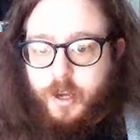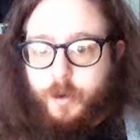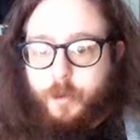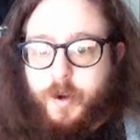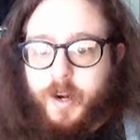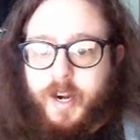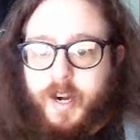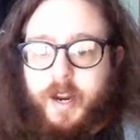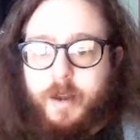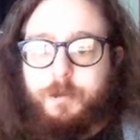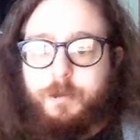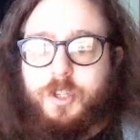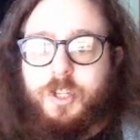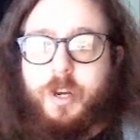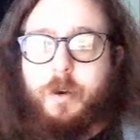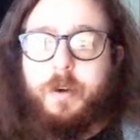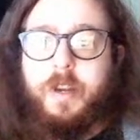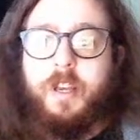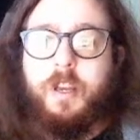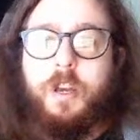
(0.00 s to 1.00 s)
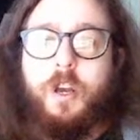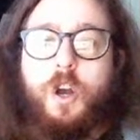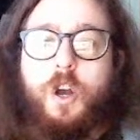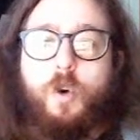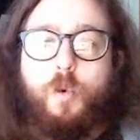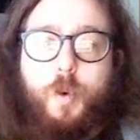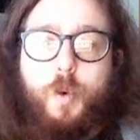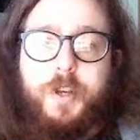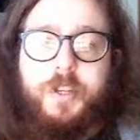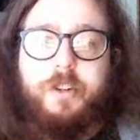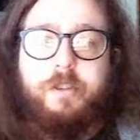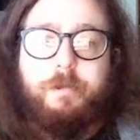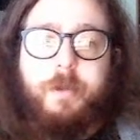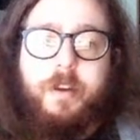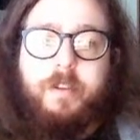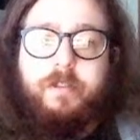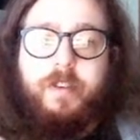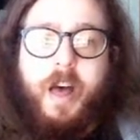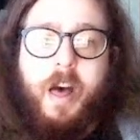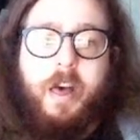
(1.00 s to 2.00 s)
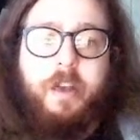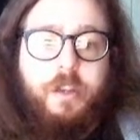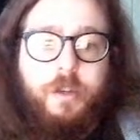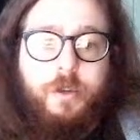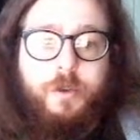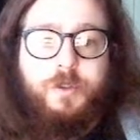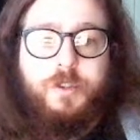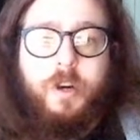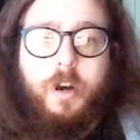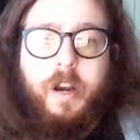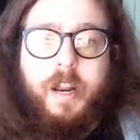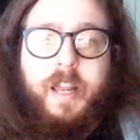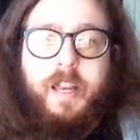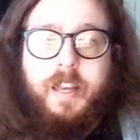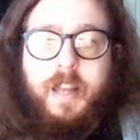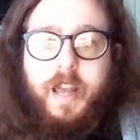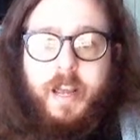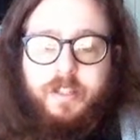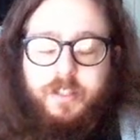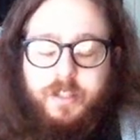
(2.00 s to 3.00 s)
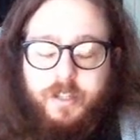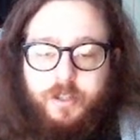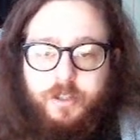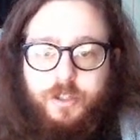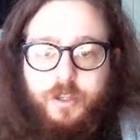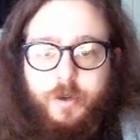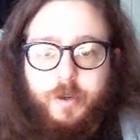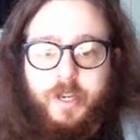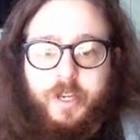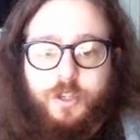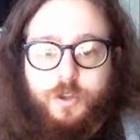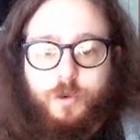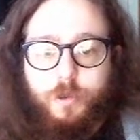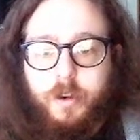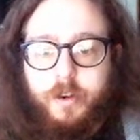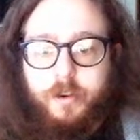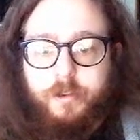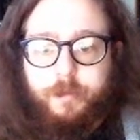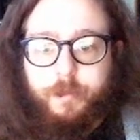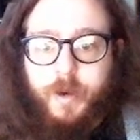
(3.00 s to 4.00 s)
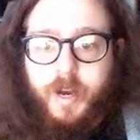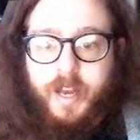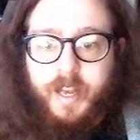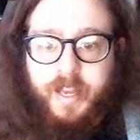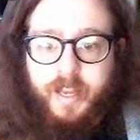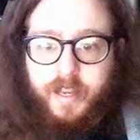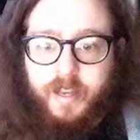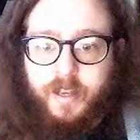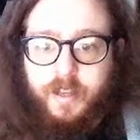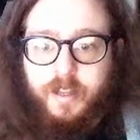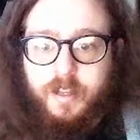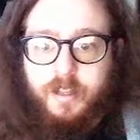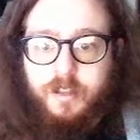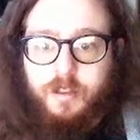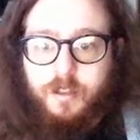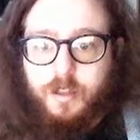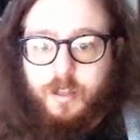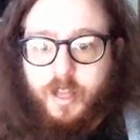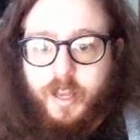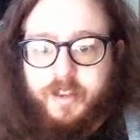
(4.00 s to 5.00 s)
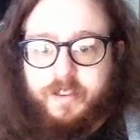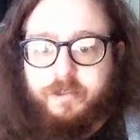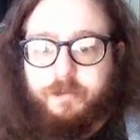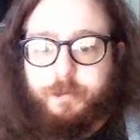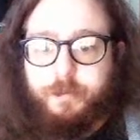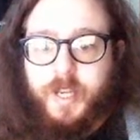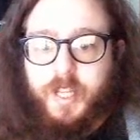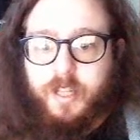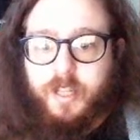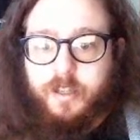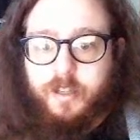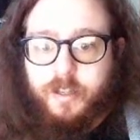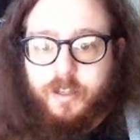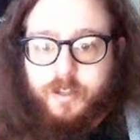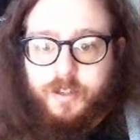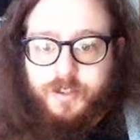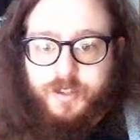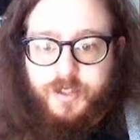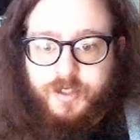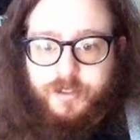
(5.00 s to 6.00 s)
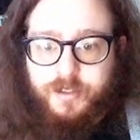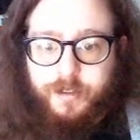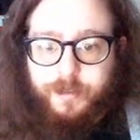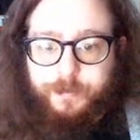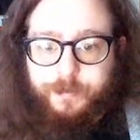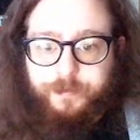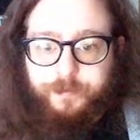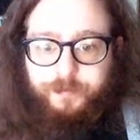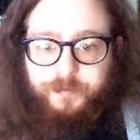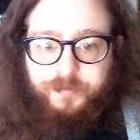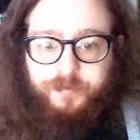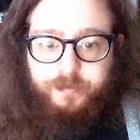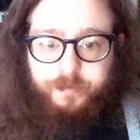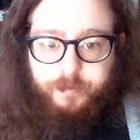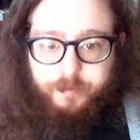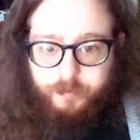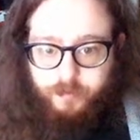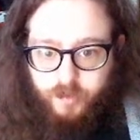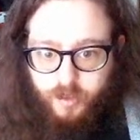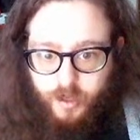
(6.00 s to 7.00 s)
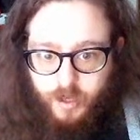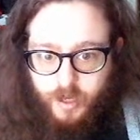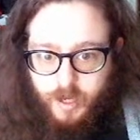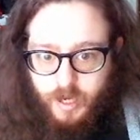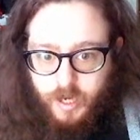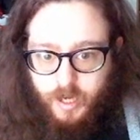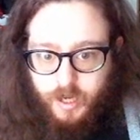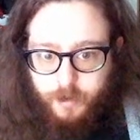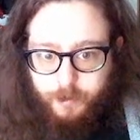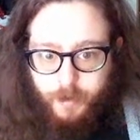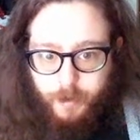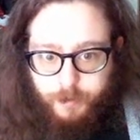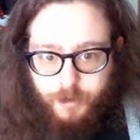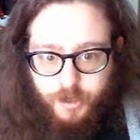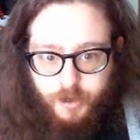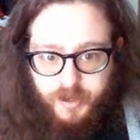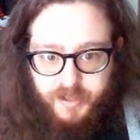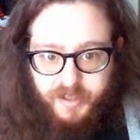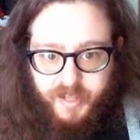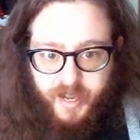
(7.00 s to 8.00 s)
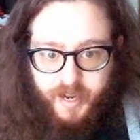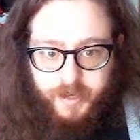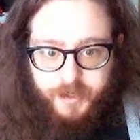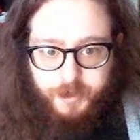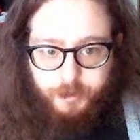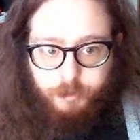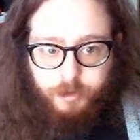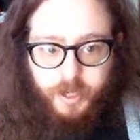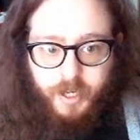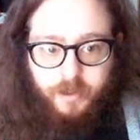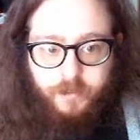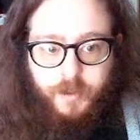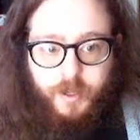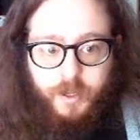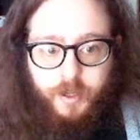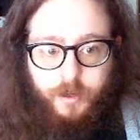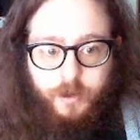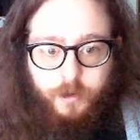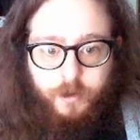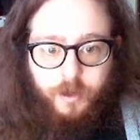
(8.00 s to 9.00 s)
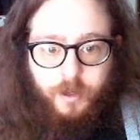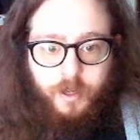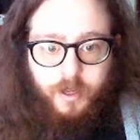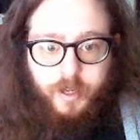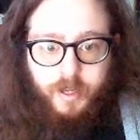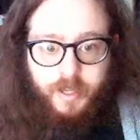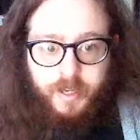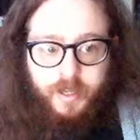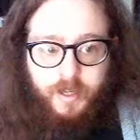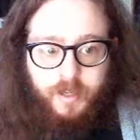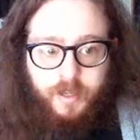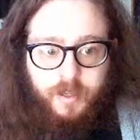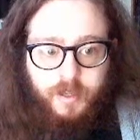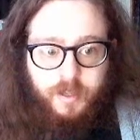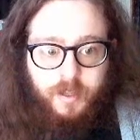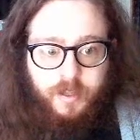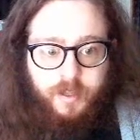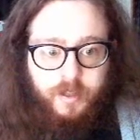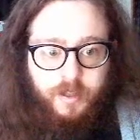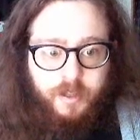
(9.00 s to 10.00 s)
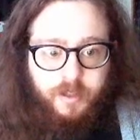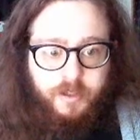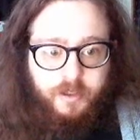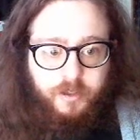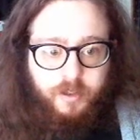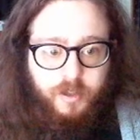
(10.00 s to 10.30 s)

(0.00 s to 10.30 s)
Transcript: where I'm showing which of my values are connected to each one of my life pillars. I'm showing that as a preview on the little